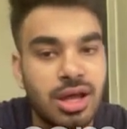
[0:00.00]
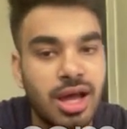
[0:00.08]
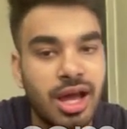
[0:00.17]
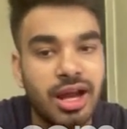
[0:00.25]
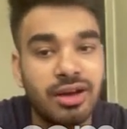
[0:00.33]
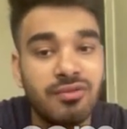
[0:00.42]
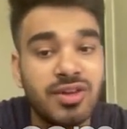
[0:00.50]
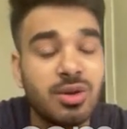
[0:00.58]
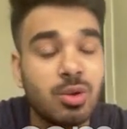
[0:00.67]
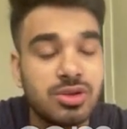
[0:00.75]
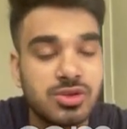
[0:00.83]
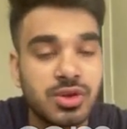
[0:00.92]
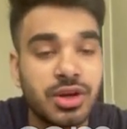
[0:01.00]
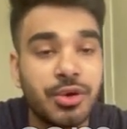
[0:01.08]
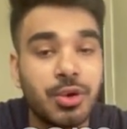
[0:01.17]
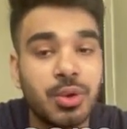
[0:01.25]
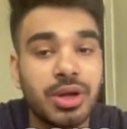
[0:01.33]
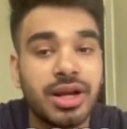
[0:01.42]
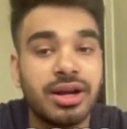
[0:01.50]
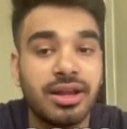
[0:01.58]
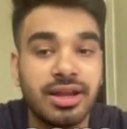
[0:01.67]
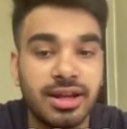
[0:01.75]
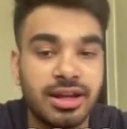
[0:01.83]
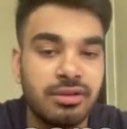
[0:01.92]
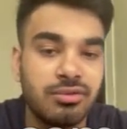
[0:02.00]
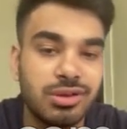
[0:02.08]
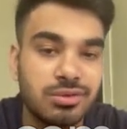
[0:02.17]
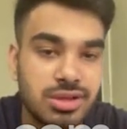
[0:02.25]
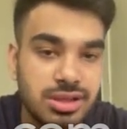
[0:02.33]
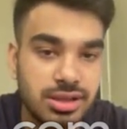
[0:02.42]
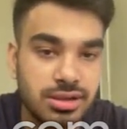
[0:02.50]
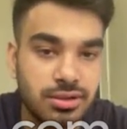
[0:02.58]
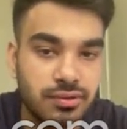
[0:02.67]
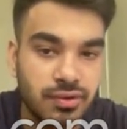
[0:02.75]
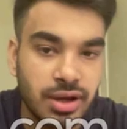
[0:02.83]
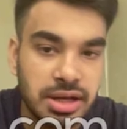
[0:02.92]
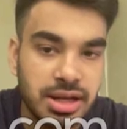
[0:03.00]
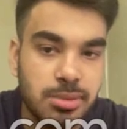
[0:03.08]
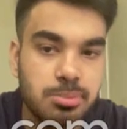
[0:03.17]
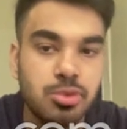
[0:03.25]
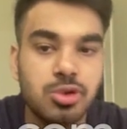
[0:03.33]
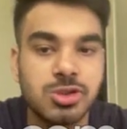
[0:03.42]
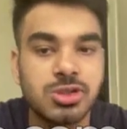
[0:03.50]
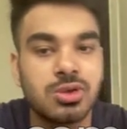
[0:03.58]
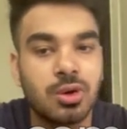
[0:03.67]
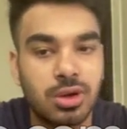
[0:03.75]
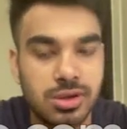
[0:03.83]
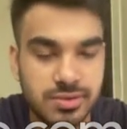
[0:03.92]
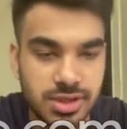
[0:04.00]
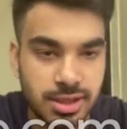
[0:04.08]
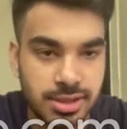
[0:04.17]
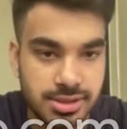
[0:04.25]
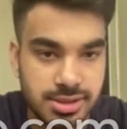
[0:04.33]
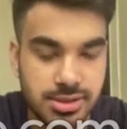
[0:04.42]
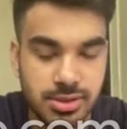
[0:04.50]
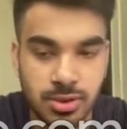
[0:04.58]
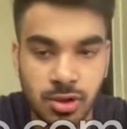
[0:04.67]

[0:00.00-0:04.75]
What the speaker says: And we also need to create an array and we will finally push all of the answers,